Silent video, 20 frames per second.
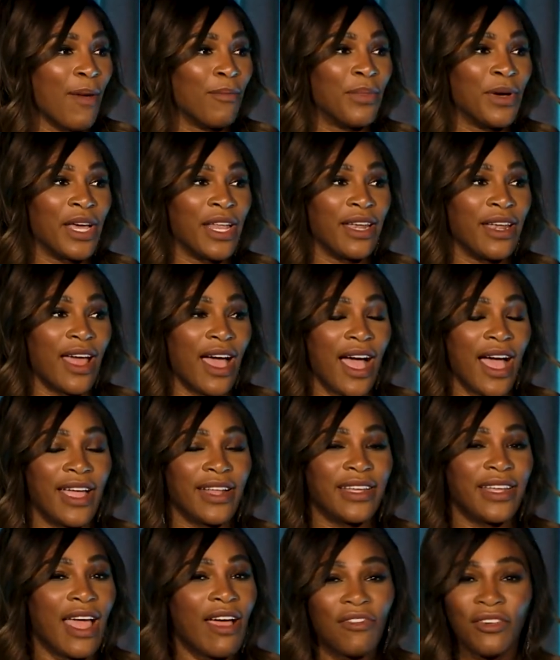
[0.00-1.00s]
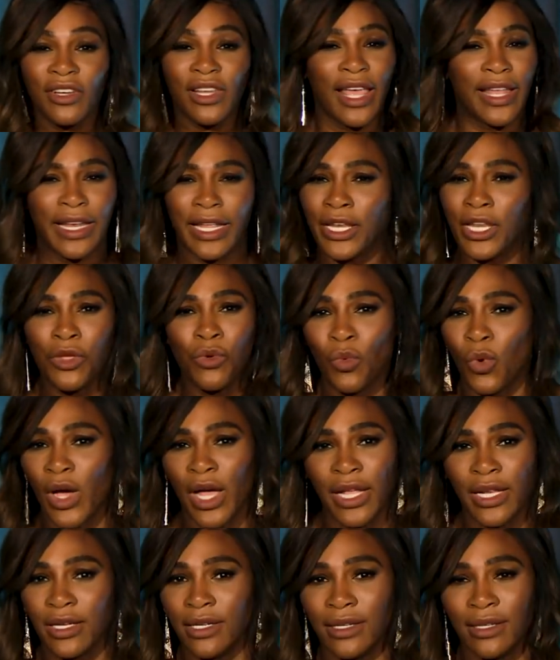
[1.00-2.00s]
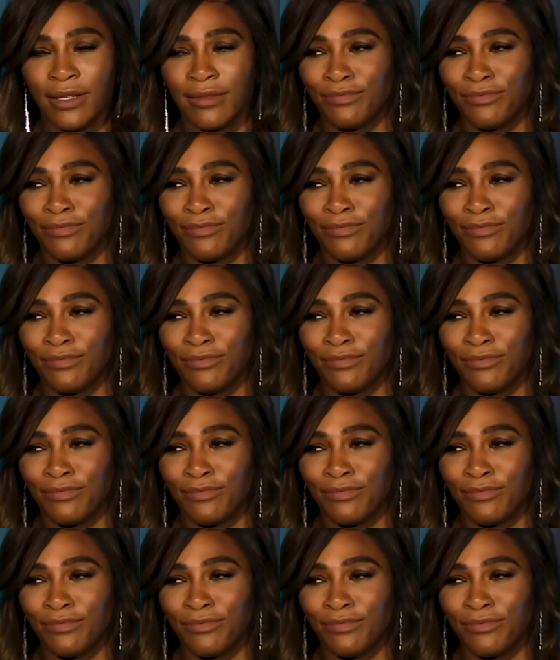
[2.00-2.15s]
but I never let anyone